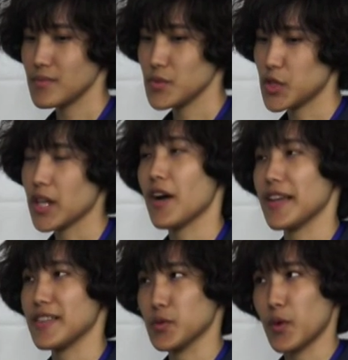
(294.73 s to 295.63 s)
checked out
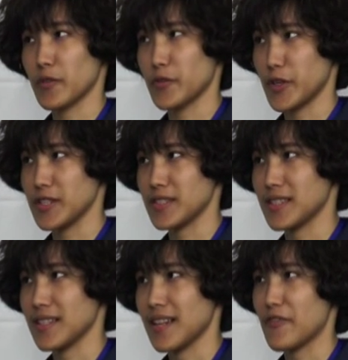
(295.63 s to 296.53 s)
his work first.
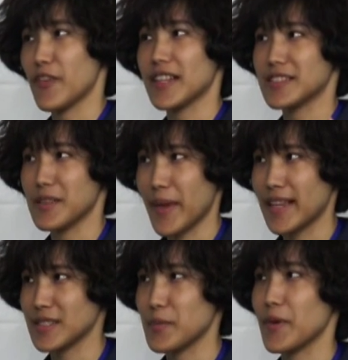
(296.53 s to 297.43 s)
I found that's
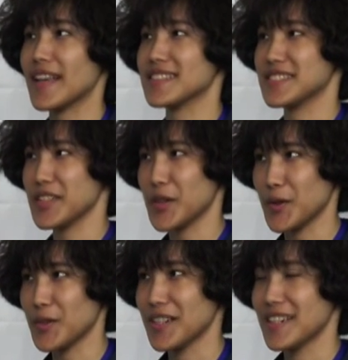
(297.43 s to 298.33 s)
amazing, but I
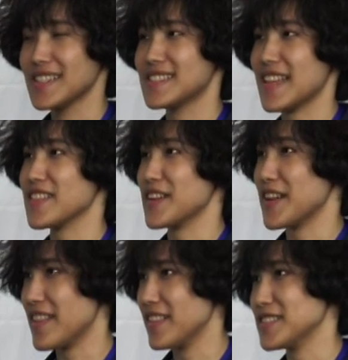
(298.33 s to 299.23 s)
still sat
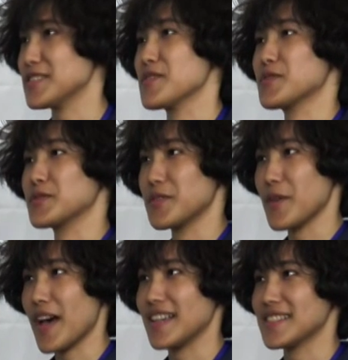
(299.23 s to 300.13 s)
there and listened to the
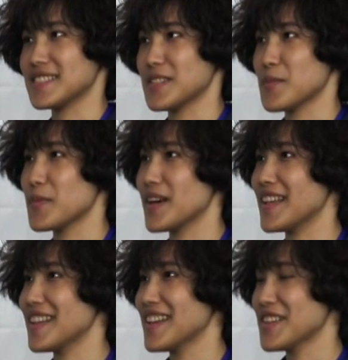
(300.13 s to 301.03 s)
rest.
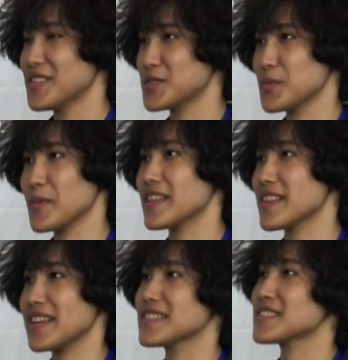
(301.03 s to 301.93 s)
But to me,
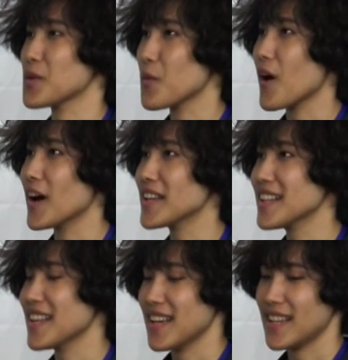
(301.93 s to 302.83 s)
he's the one.
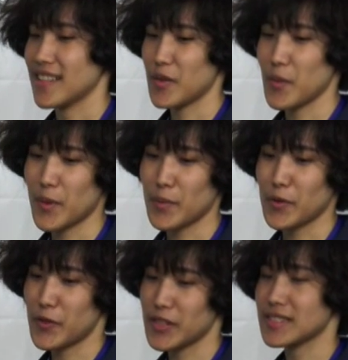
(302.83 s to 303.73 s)
And I
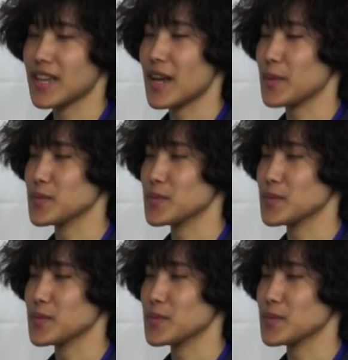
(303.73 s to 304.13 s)
remember first time